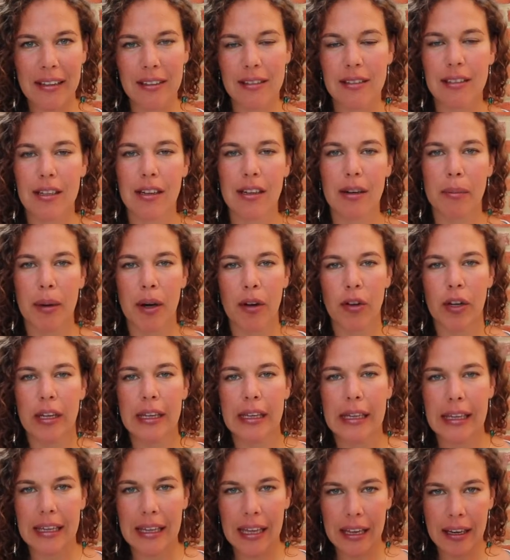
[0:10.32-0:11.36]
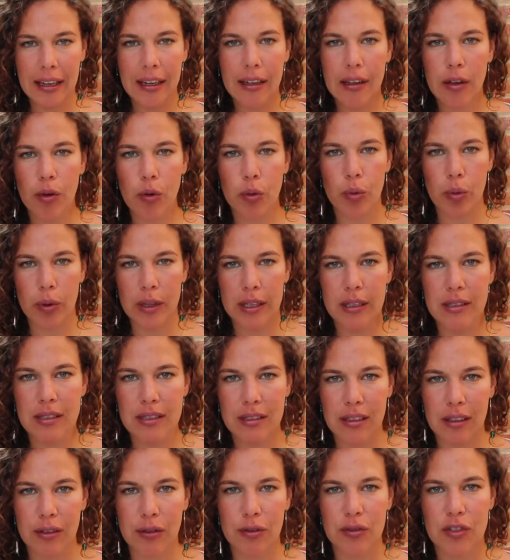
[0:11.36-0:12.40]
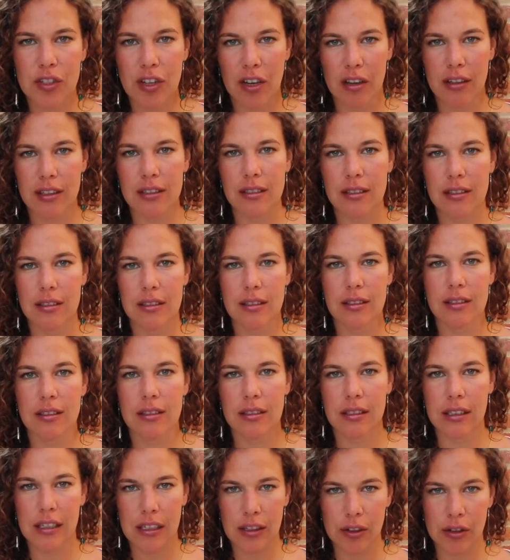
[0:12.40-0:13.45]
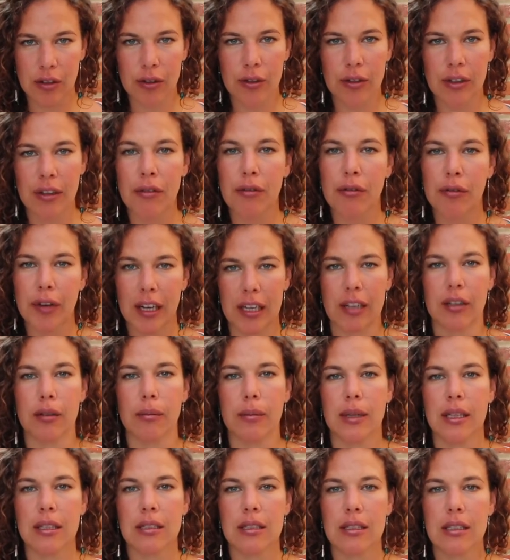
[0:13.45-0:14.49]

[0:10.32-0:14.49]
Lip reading: to talk about getting rid of toxins in your environment.